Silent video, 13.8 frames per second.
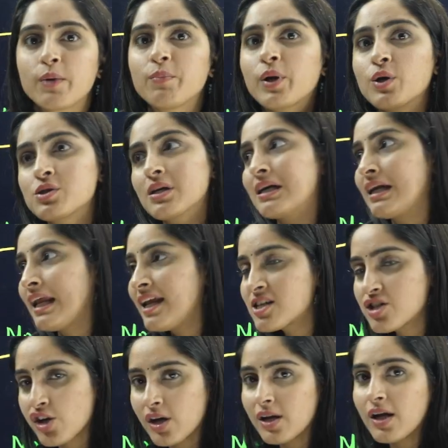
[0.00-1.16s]
Because the
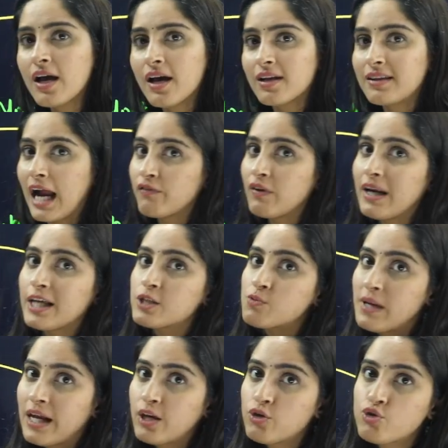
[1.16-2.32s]
teacher that will
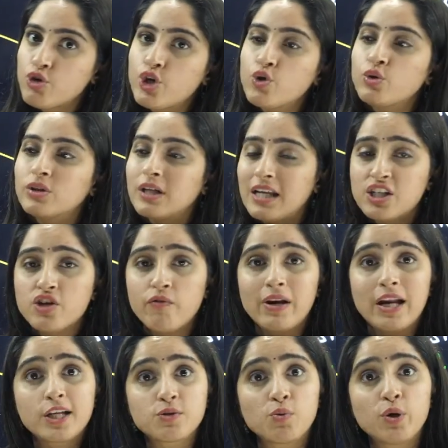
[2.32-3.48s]
explain to you, the teacher will
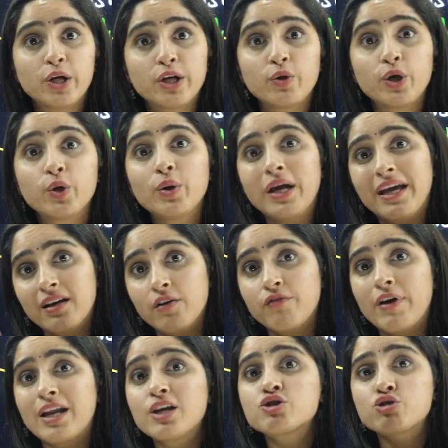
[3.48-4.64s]
explain to you in a
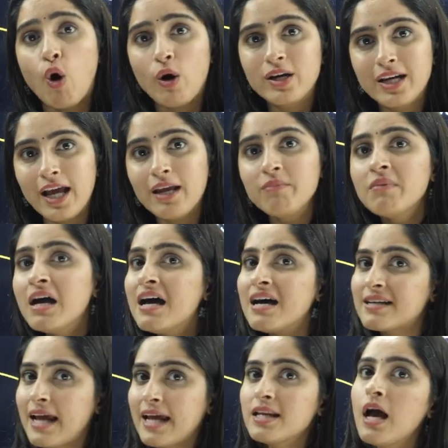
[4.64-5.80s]
very short time,
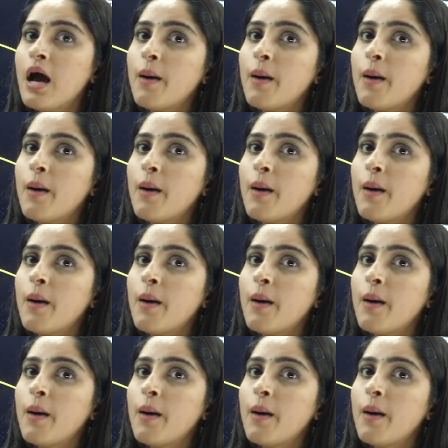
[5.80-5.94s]
right?